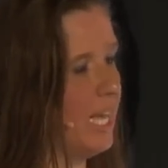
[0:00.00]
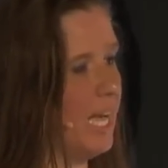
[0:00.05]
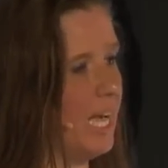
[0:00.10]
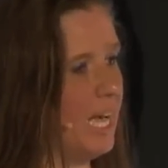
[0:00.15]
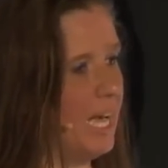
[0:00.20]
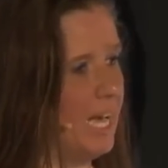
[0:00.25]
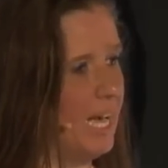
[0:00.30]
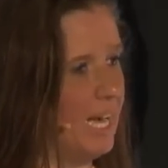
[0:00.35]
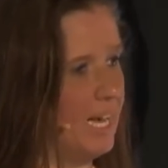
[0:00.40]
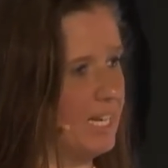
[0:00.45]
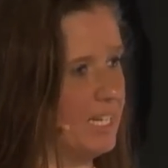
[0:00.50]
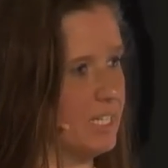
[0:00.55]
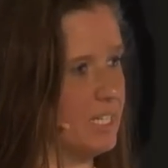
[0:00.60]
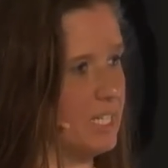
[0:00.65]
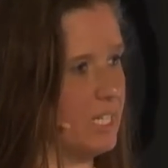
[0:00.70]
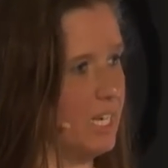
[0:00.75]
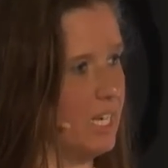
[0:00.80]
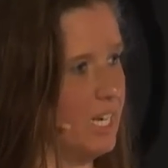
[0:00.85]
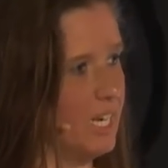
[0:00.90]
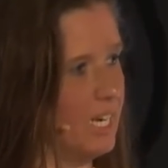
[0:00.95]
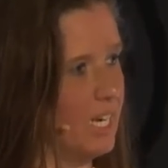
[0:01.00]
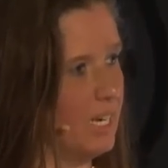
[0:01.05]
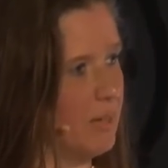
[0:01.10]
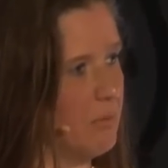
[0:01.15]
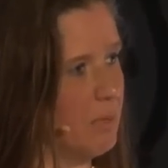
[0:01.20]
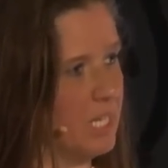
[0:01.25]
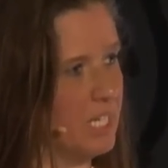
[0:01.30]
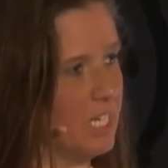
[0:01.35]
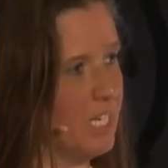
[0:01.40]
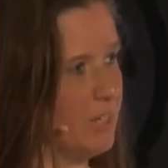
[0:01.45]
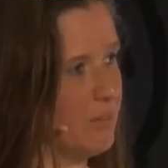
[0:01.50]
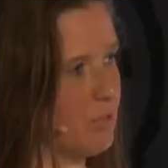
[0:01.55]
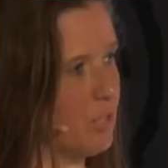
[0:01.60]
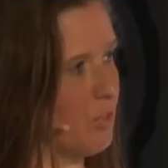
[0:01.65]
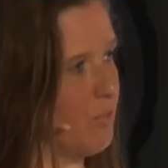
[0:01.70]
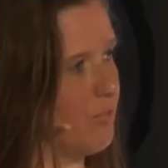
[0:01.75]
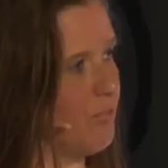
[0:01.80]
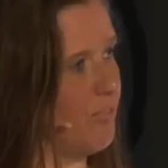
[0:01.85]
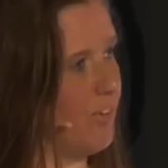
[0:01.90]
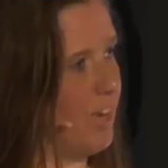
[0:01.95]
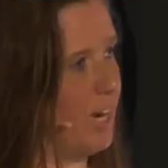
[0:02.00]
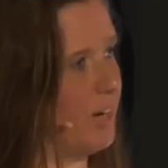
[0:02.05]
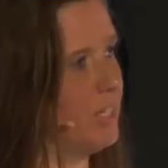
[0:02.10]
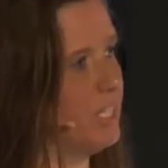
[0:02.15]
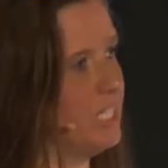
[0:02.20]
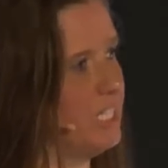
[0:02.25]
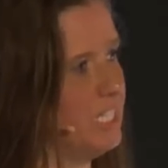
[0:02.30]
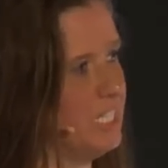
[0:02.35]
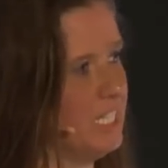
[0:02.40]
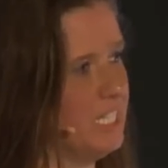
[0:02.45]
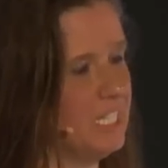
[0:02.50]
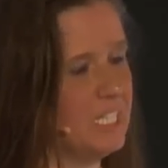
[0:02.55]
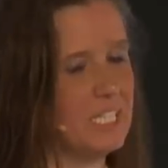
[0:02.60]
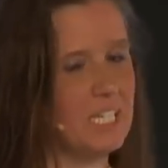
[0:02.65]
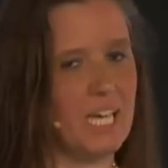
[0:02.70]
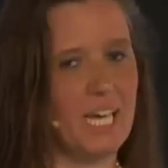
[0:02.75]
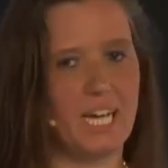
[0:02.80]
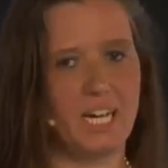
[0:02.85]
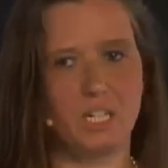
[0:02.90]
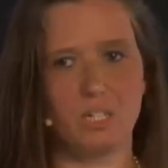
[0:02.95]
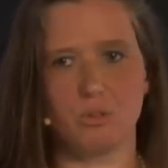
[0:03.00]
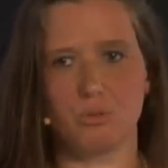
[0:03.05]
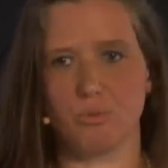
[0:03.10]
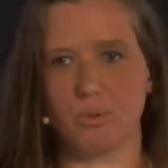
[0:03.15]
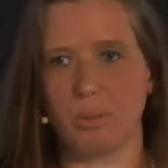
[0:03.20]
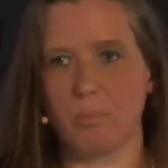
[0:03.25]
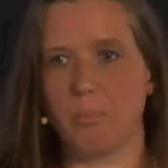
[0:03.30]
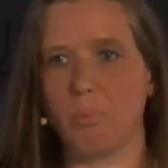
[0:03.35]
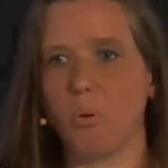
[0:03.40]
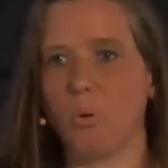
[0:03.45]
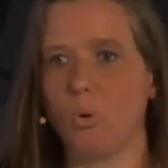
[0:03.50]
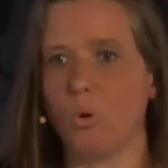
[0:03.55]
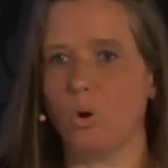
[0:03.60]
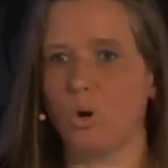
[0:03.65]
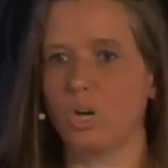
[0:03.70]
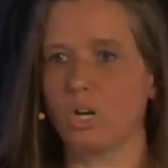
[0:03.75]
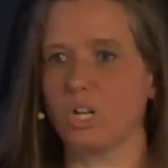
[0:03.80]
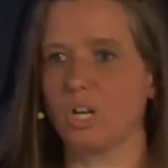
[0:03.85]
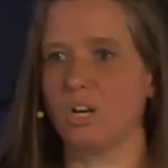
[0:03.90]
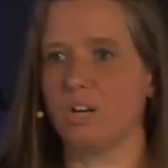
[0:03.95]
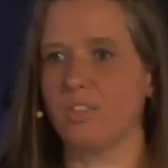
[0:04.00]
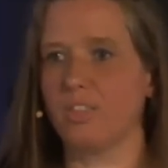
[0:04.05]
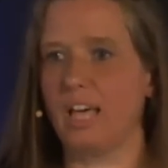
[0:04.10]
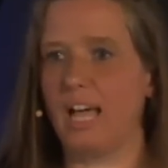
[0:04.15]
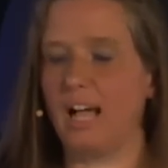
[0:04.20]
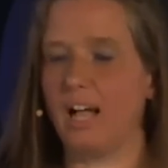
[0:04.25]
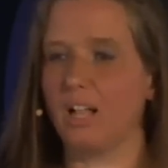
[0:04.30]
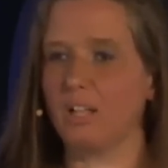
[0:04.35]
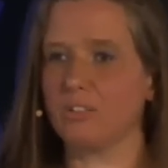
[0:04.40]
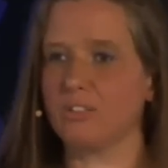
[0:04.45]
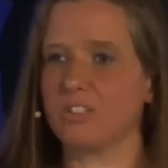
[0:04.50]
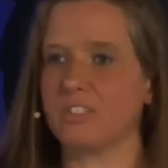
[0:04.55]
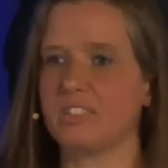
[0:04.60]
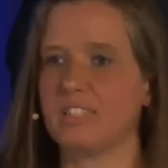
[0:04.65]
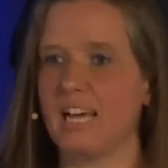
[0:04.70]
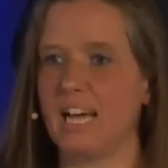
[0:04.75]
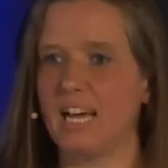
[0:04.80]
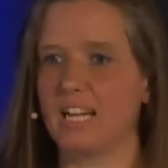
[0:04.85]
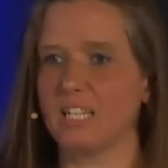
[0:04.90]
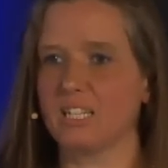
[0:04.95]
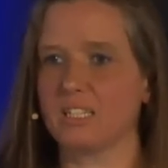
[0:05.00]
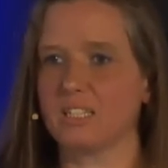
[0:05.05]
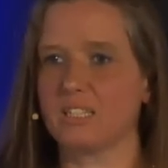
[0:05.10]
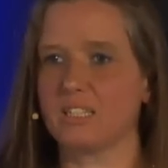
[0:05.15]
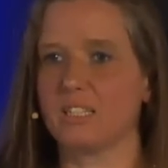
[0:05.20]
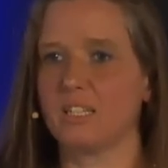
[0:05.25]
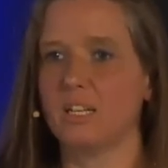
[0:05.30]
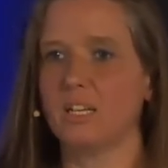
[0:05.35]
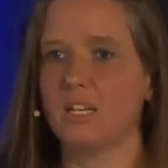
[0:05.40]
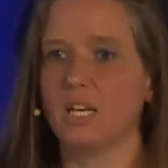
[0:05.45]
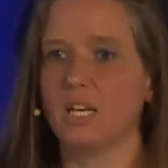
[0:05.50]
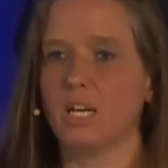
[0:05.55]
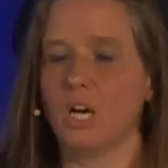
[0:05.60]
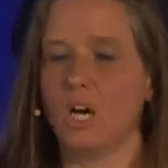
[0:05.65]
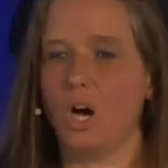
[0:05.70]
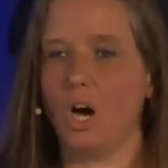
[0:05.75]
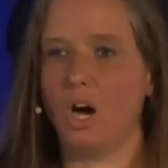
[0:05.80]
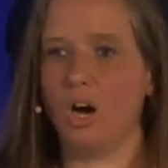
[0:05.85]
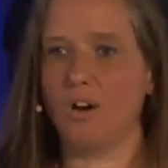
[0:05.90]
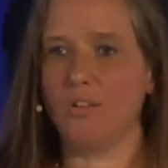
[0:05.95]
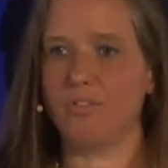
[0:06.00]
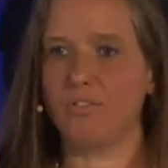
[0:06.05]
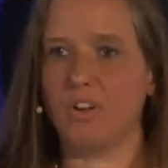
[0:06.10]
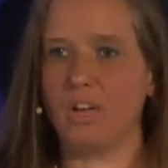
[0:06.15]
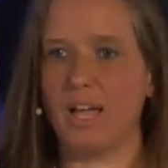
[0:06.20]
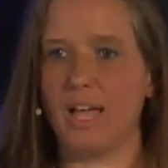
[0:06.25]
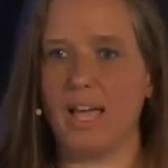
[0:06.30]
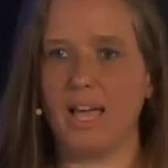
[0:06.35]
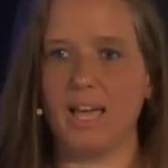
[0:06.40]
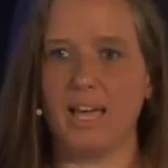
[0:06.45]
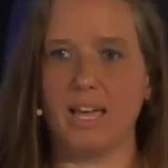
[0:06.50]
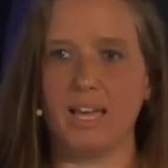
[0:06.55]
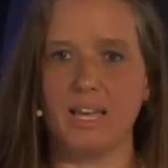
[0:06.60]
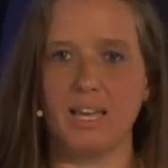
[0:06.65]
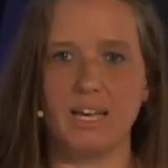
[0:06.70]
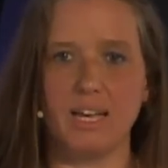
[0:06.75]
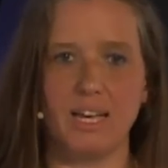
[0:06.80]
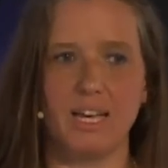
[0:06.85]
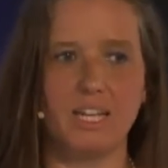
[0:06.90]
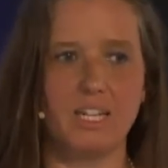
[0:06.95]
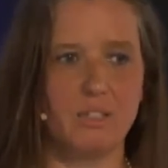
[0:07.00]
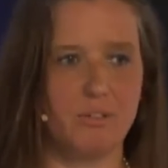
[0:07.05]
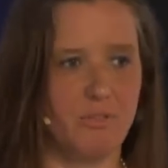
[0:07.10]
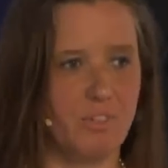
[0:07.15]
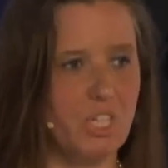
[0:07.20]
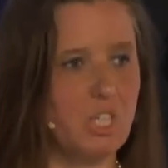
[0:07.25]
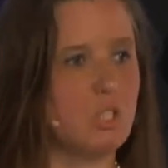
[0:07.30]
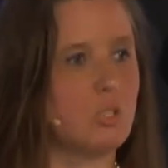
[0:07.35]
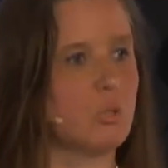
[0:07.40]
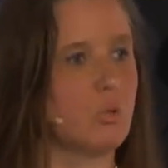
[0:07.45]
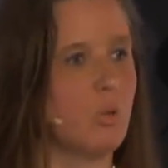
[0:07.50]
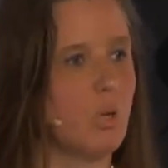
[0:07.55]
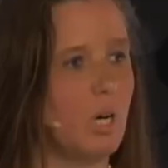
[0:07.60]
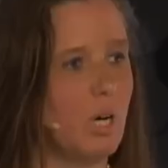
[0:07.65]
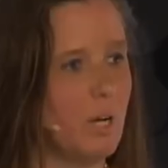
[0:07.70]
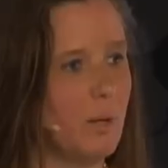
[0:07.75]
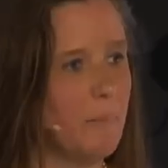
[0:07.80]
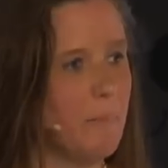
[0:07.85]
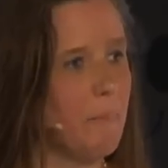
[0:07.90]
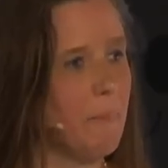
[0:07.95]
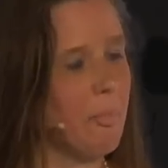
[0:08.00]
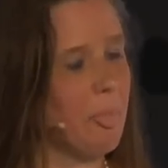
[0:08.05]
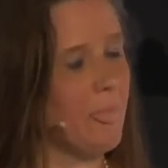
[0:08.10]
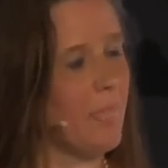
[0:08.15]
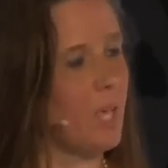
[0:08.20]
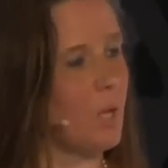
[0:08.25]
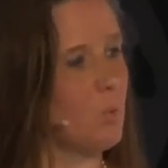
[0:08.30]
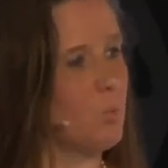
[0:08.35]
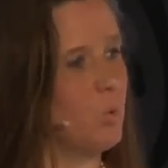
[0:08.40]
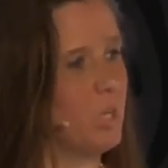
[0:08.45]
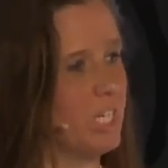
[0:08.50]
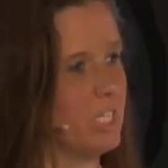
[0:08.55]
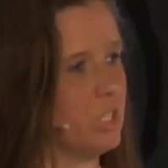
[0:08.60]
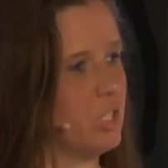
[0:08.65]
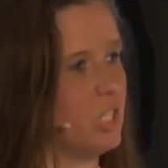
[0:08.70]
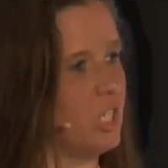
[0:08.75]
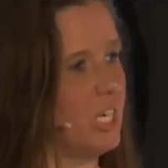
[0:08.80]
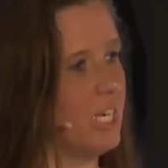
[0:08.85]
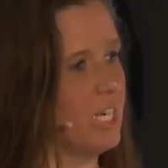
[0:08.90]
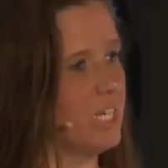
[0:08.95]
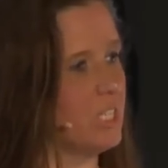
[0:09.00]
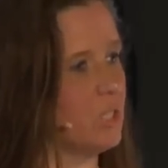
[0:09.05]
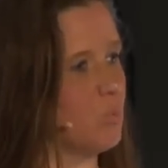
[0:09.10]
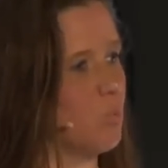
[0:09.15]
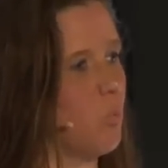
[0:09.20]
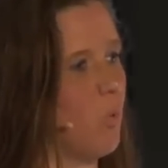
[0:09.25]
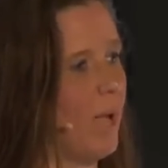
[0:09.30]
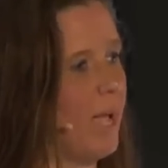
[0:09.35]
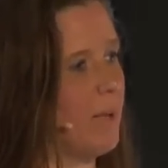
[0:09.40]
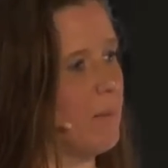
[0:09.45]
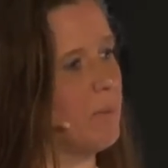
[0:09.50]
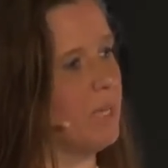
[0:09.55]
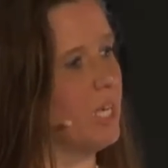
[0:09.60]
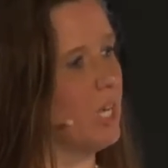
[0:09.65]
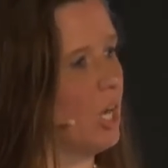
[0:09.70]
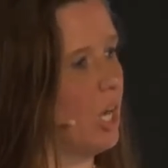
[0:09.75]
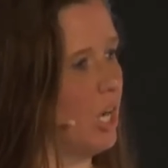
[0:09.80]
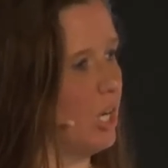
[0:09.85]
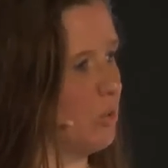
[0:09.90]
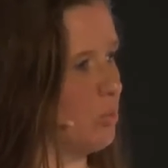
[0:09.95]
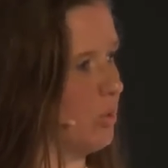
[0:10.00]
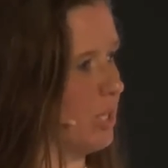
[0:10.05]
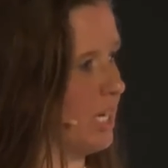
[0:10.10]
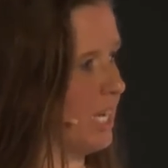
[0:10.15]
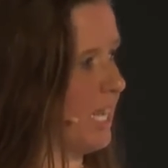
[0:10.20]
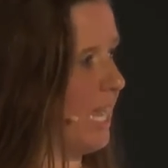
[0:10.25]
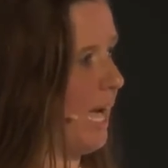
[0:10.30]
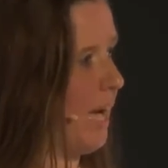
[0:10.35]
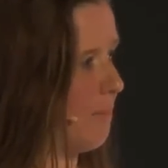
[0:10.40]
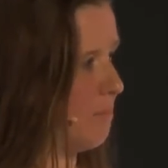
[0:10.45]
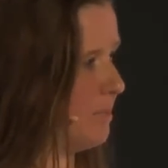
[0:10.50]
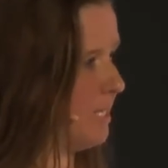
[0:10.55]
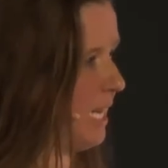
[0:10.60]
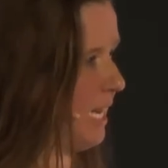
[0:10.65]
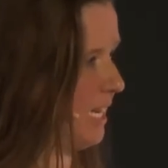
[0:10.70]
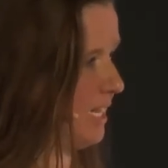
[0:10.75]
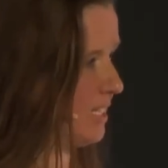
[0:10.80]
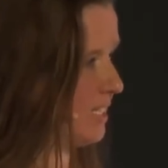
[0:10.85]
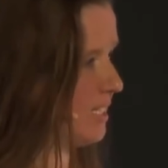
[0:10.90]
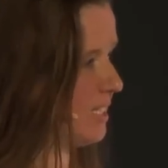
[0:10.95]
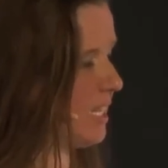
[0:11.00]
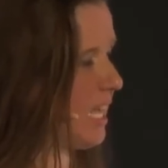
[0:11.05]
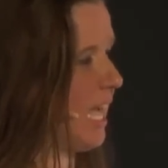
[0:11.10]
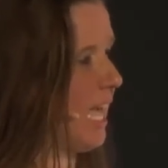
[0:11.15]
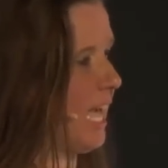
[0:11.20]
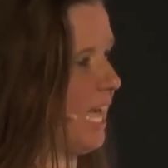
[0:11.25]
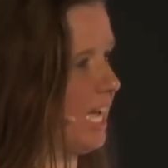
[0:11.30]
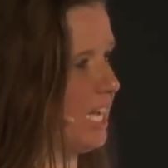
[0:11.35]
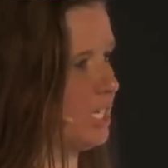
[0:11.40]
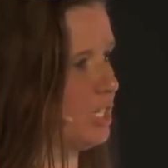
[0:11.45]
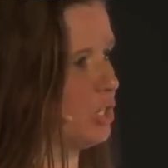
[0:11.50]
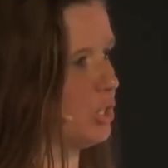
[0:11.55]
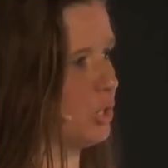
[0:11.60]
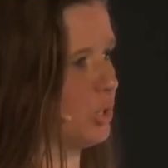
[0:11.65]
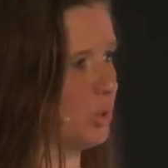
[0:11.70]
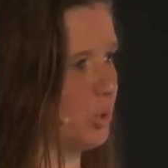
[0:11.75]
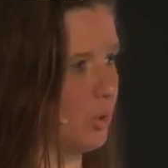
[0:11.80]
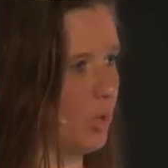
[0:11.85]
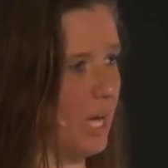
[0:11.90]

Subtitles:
And it gives a very detailed report on the health status of an individual, which is way beyond what lab tests can do.